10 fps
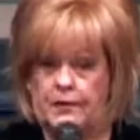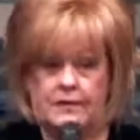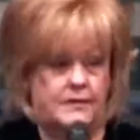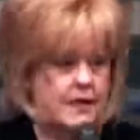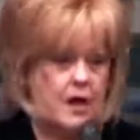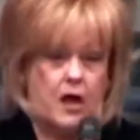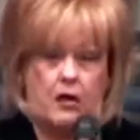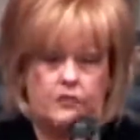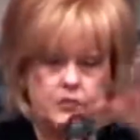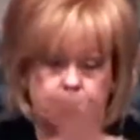He said,
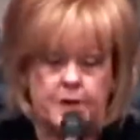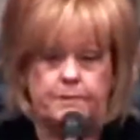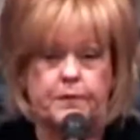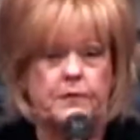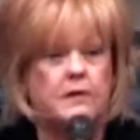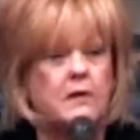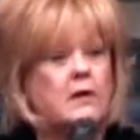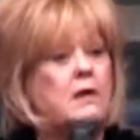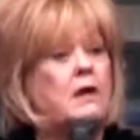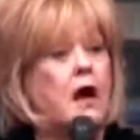All those people
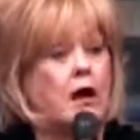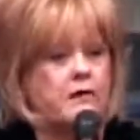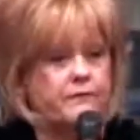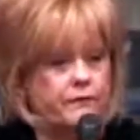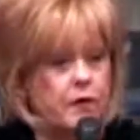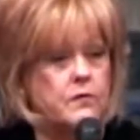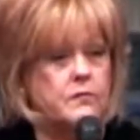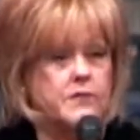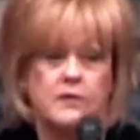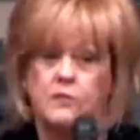are
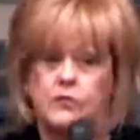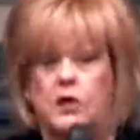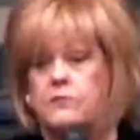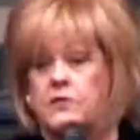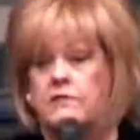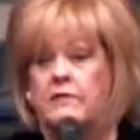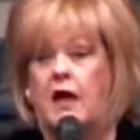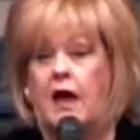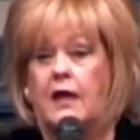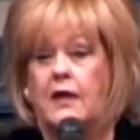froze and they're chosen of
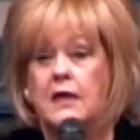God.